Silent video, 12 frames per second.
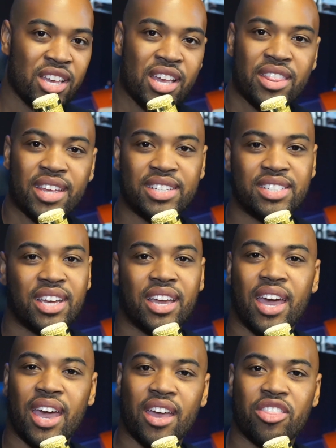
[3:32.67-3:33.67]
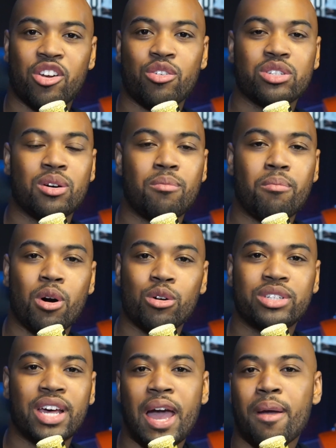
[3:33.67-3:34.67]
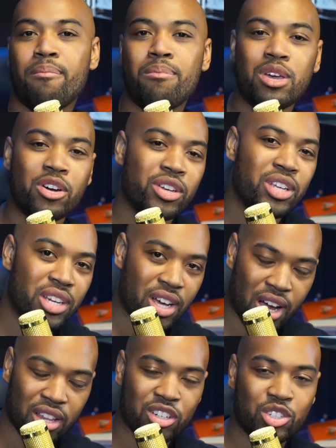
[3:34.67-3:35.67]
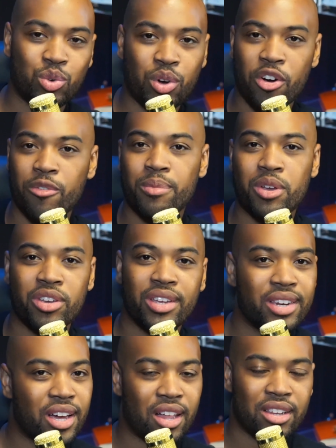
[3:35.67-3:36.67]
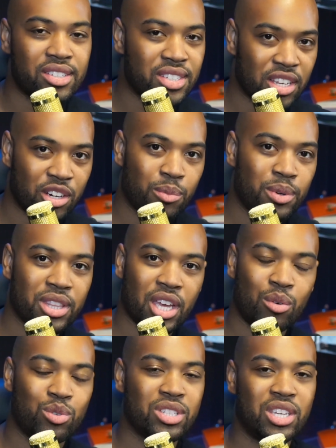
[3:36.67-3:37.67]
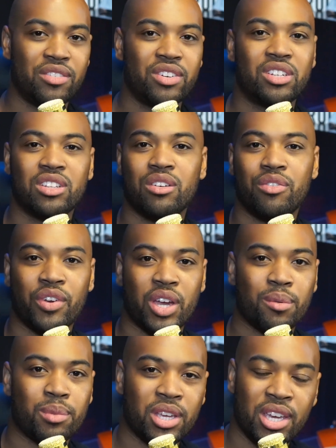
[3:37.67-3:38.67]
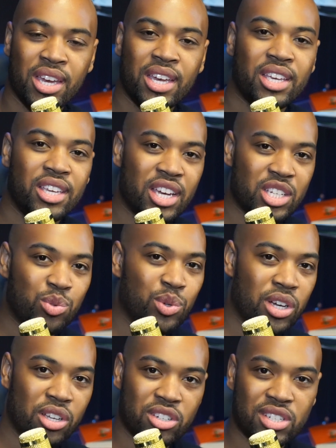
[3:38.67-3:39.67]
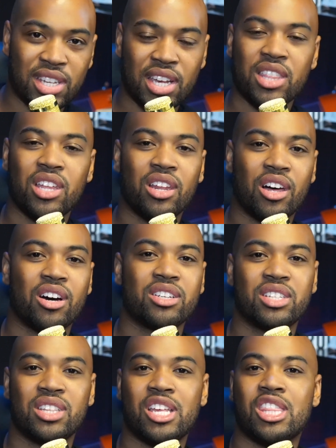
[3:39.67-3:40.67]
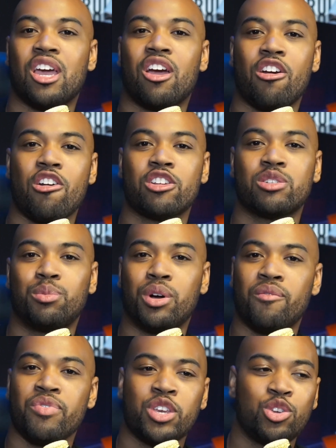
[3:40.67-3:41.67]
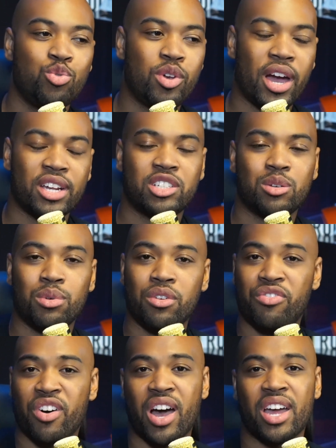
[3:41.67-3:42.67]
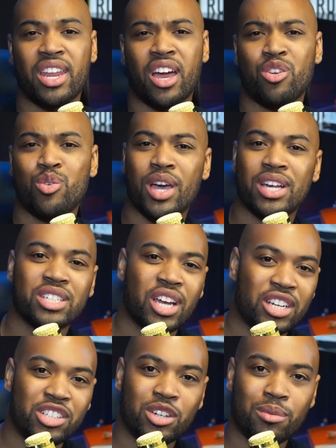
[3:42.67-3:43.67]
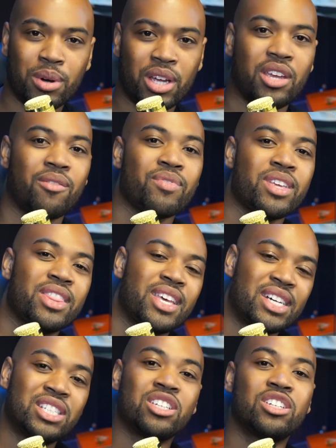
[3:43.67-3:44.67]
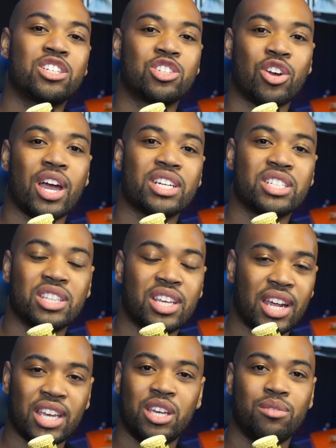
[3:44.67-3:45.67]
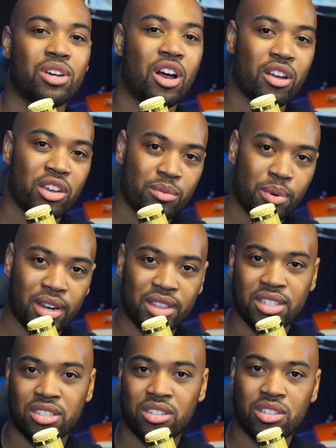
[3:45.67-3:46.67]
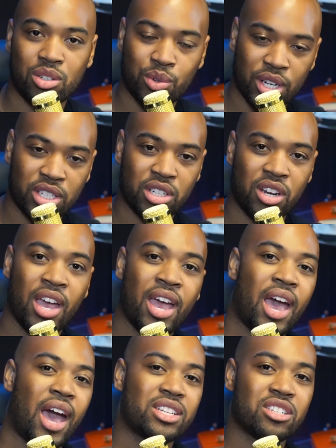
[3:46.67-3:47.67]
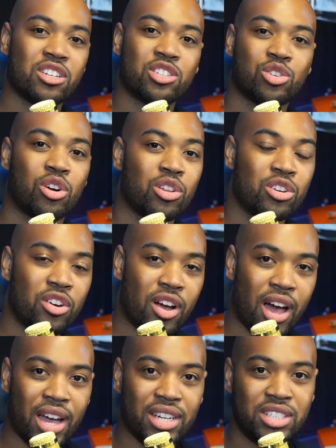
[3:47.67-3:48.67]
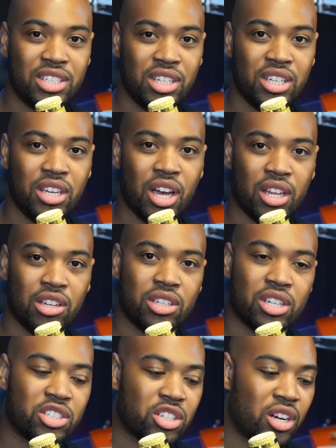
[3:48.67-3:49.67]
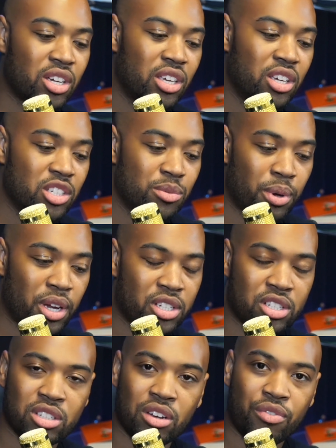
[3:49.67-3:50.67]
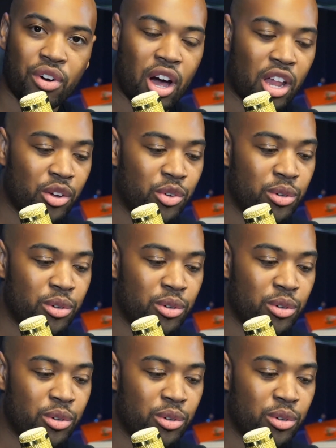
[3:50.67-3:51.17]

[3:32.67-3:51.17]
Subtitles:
that say, hey, there was a multi-million-dollar, $12 million settlement that was given to the family. Yes, we understand the loss and that hurts, but you guys should be fine now. You guys got your money. That's the distraction that I keep talking about in this situation. As I was scrolling on IG, I looked at Sean King's page because I follow him